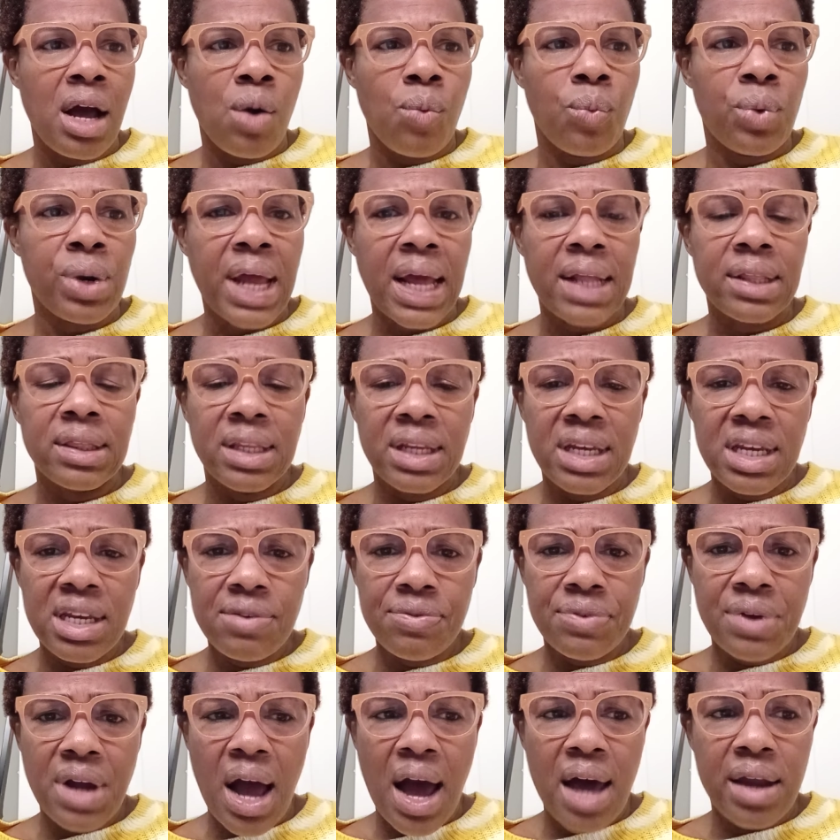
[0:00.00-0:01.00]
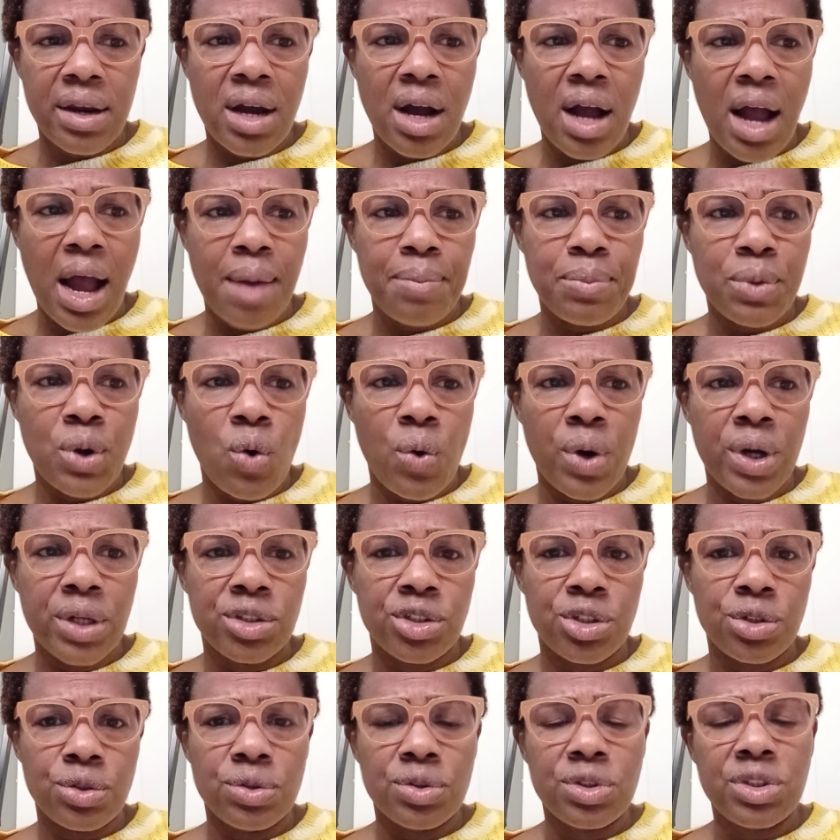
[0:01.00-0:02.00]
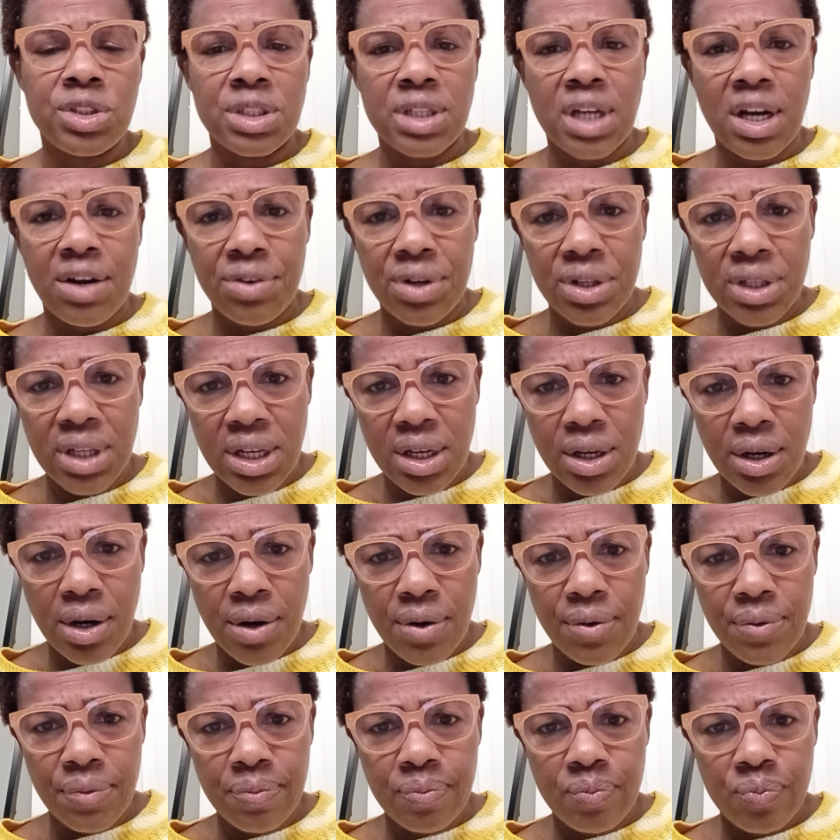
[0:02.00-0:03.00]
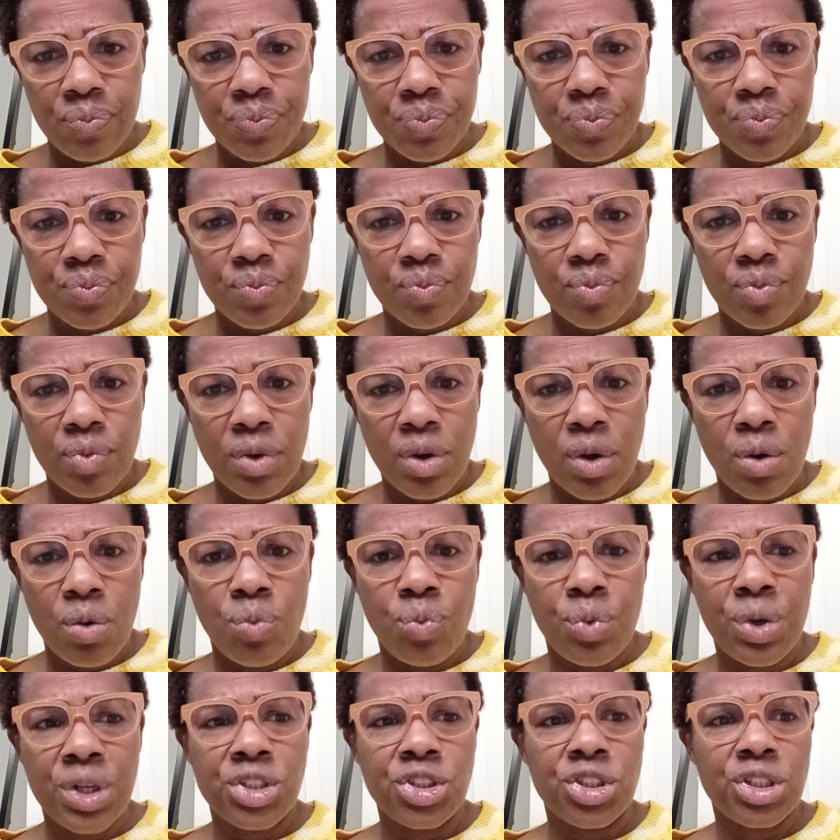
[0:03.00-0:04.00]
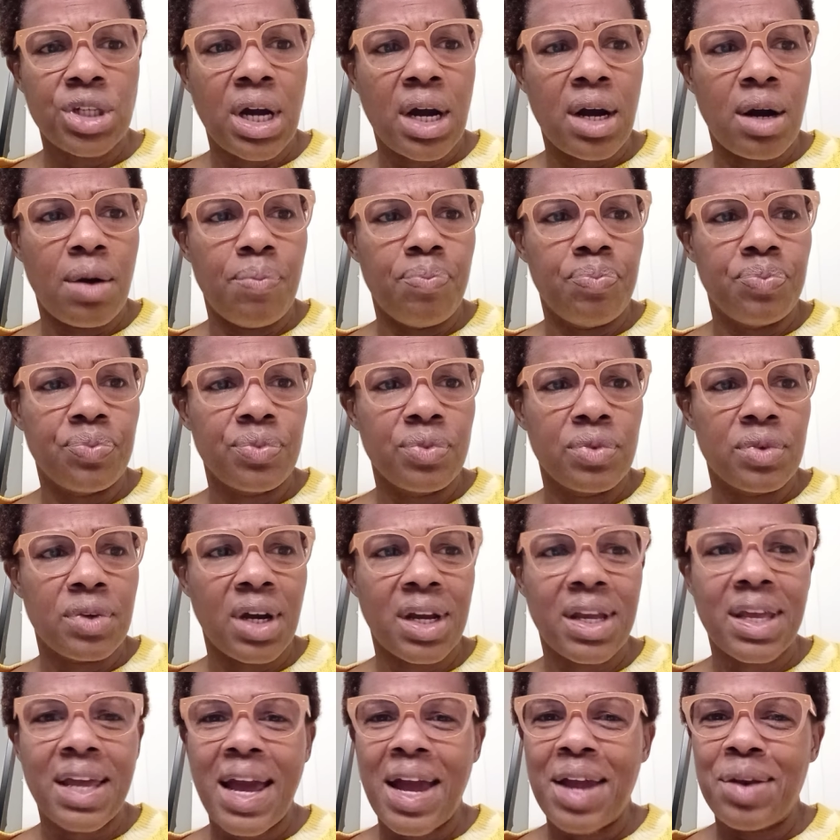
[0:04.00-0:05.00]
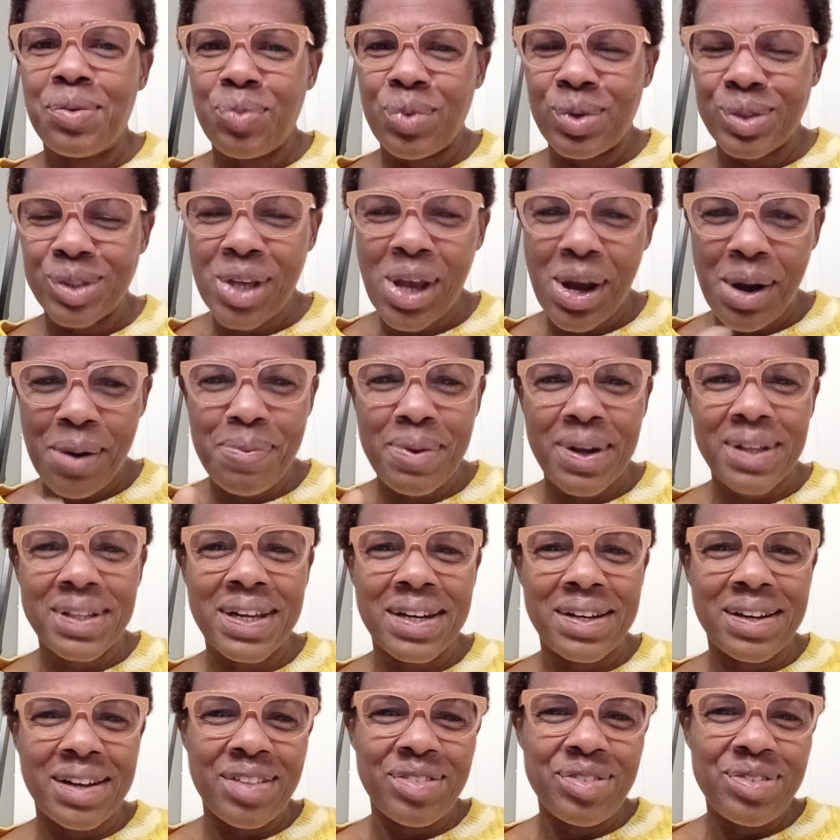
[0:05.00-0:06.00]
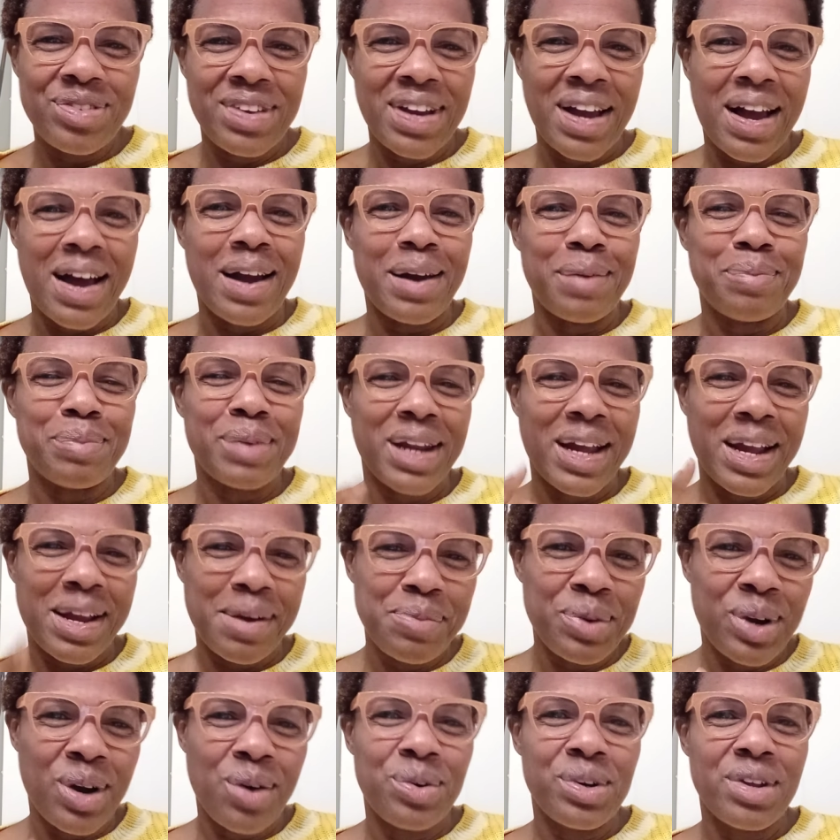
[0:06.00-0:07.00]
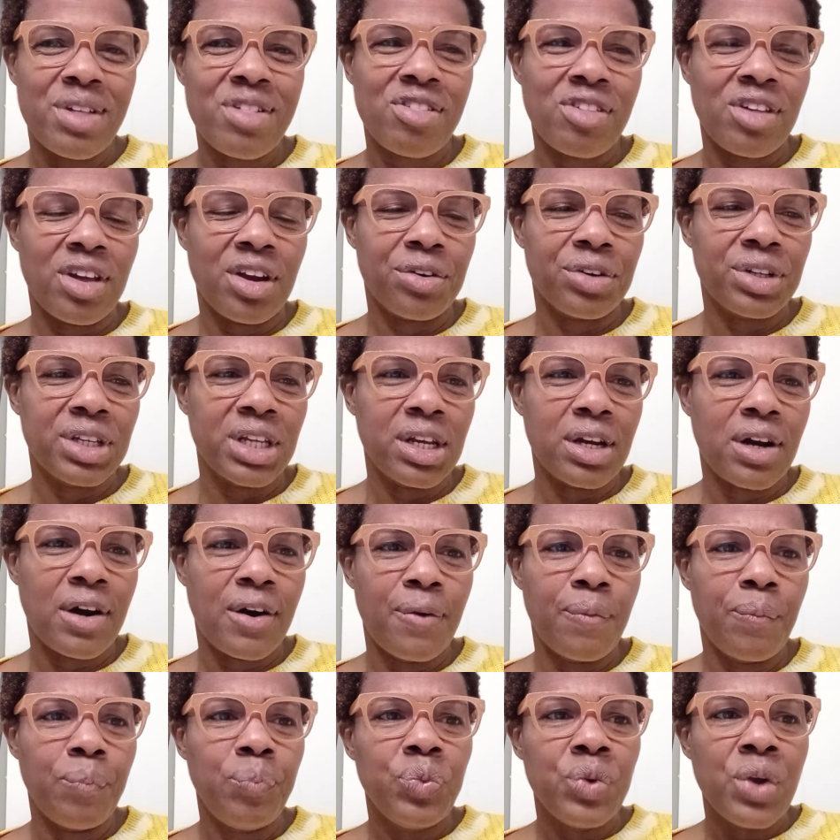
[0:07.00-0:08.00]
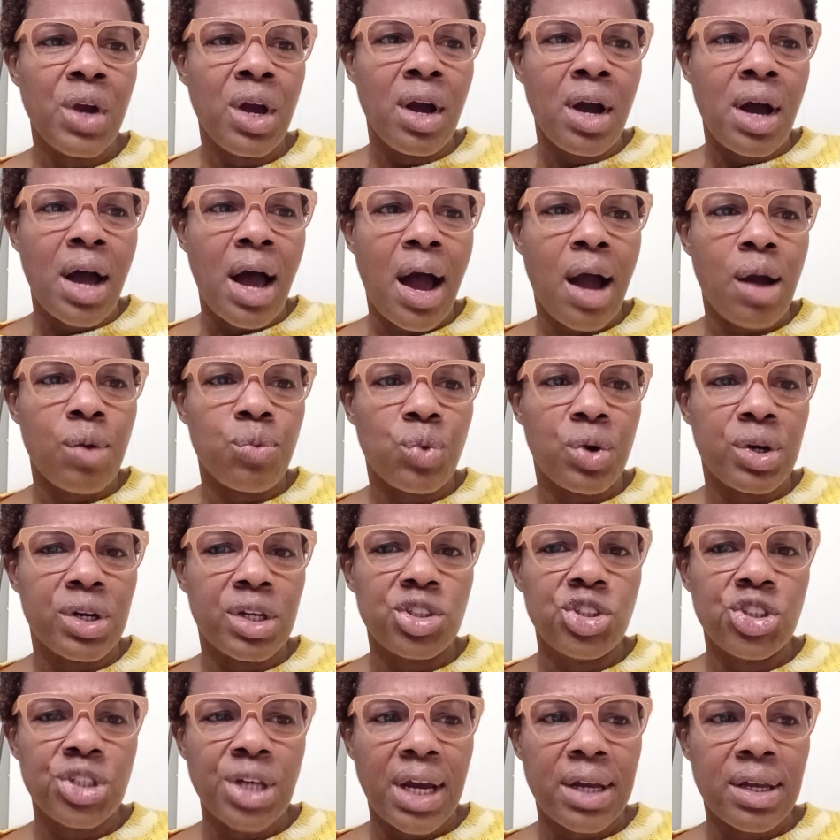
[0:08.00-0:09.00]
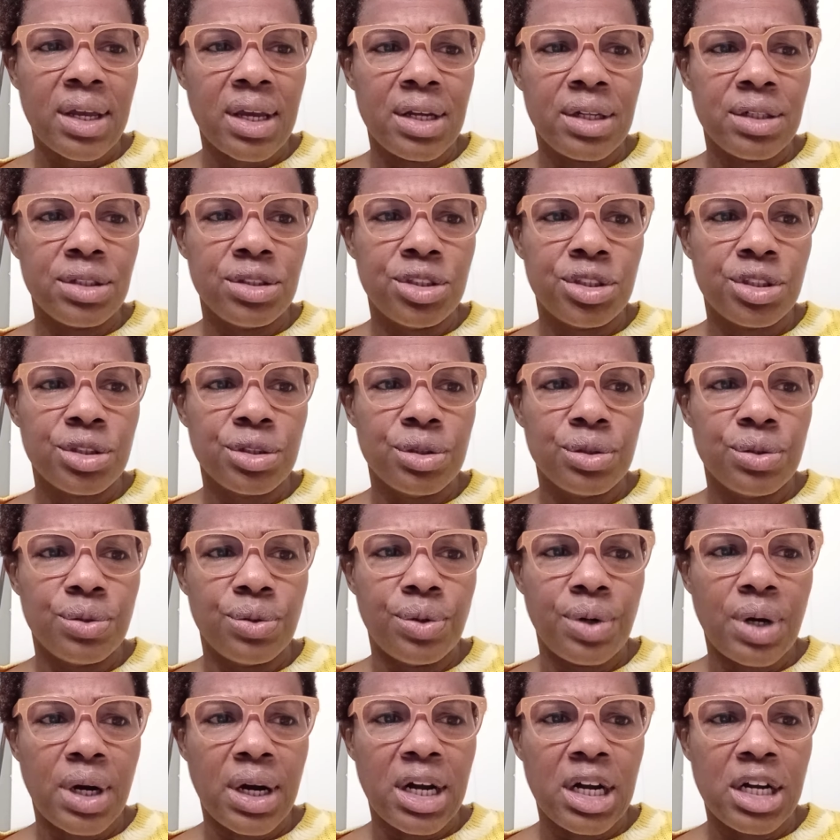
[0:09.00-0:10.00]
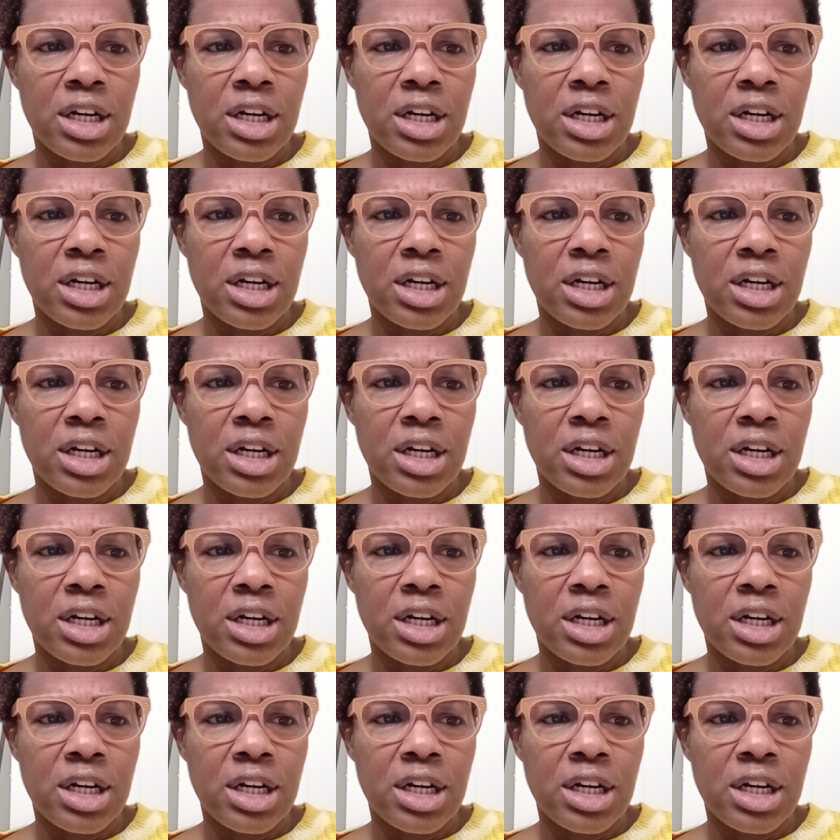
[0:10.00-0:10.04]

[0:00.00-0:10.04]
When I leave Ghana, I'm going to Sierra Leone, which, again, we'll talk about that another time, but I am going to Sierra Leone. I want to check into